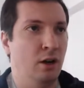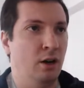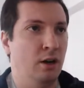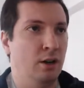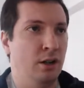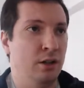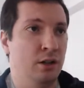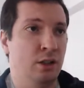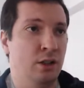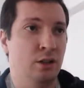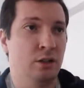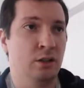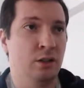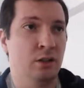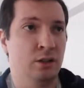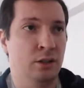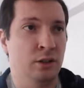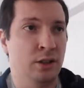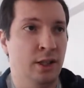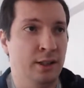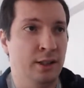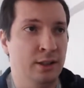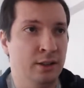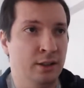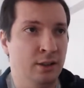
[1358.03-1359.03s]
It should
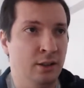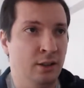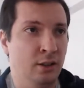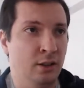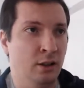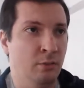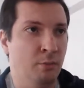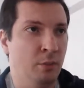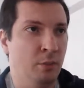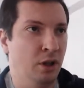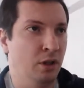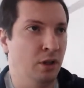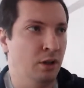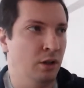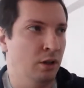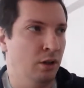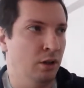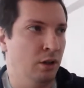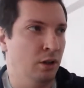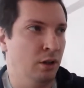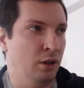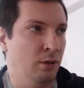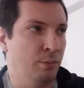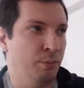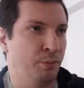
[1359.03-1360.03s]
contain
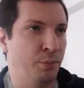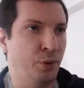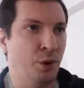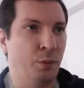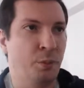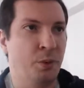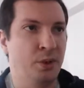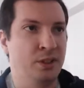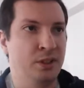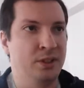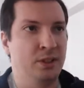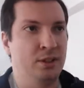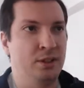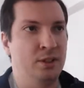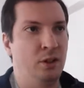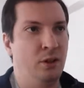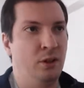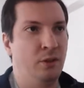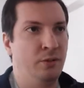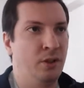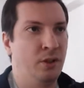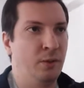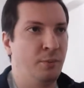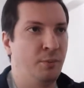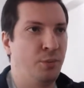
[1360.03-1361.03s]
the purposes
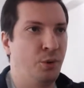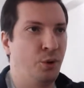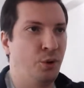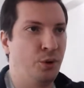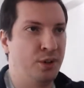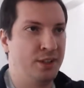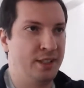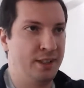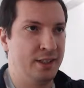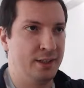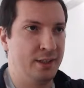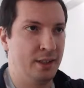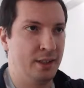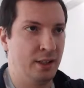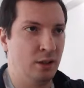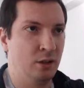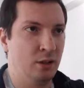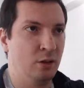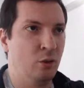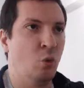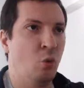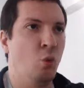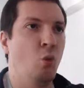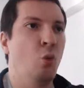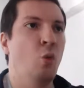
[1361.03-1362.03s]
of the processing.
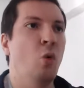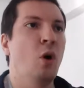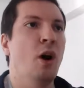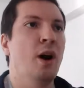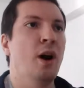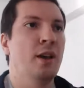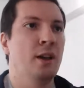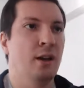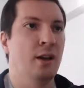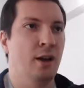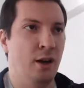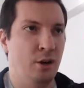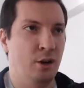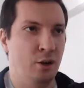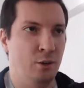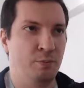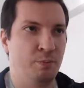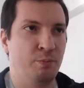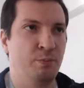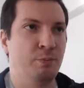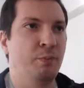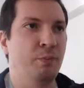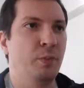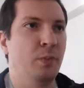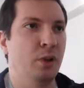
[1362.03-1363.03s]
Why are you
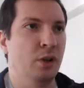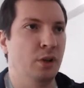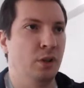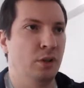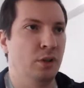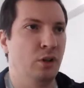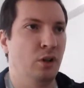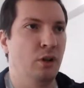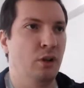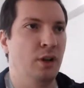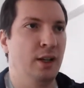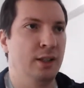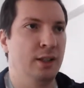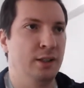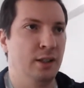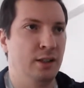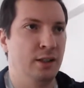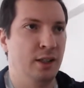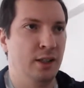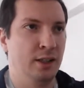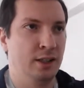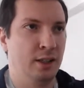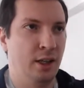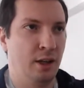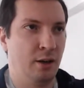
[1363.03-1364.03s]
collect the
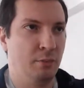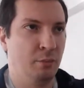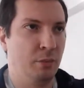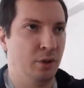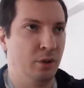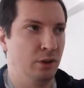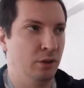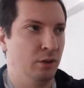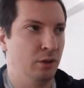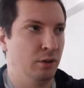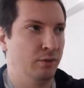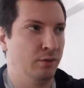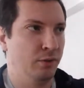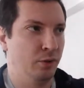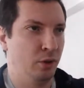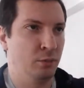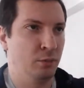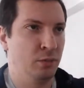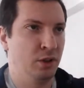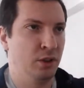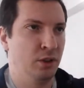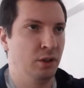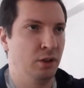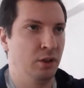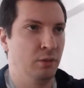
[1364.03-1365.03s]
data from
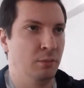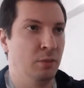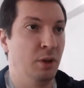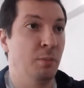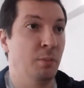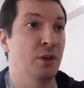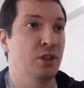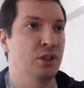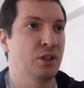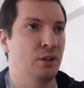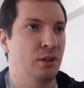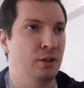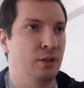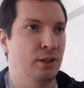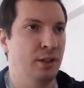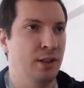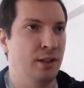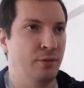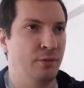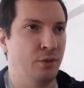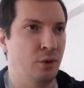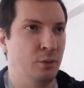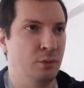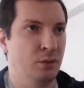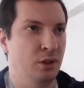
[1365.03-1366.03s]
the personal data
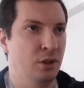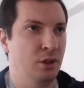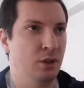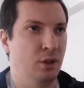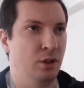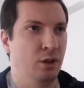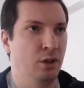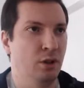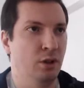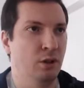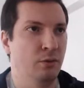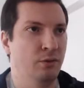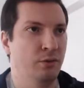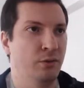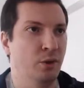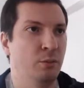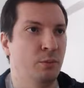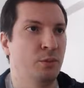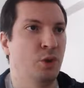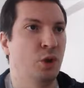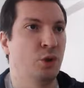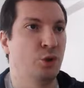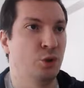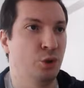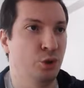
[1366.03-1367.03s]
from
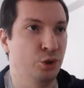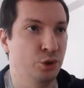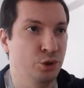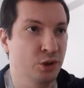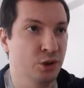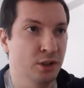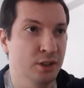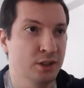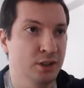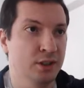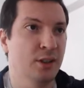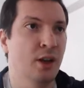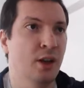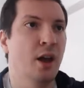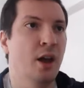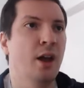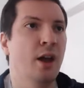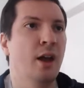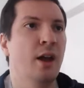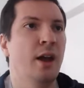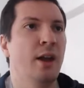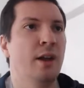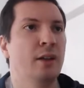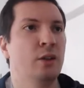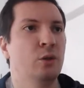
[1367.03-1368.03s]
your users,
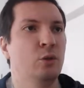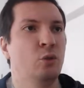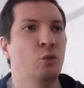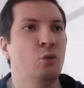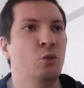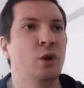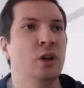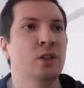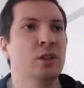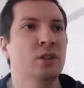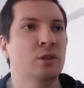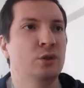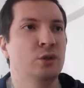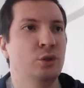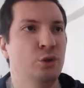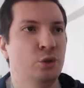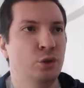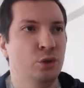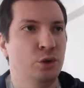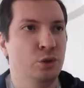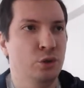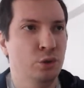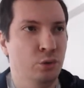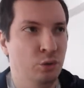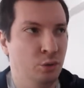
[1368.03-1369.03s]
and what do you
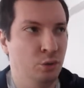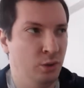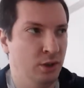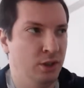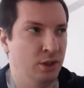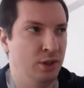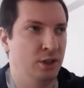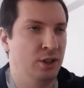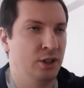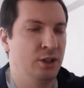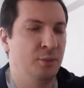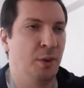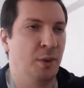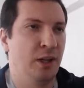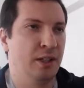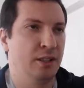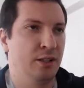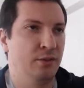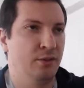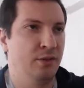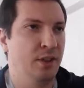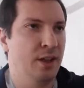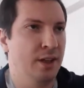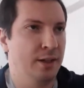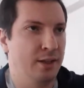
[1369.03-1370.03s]
do with the
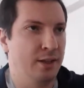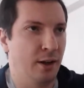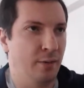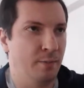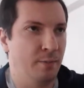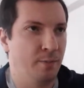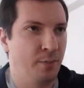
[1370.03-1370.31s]
respective data?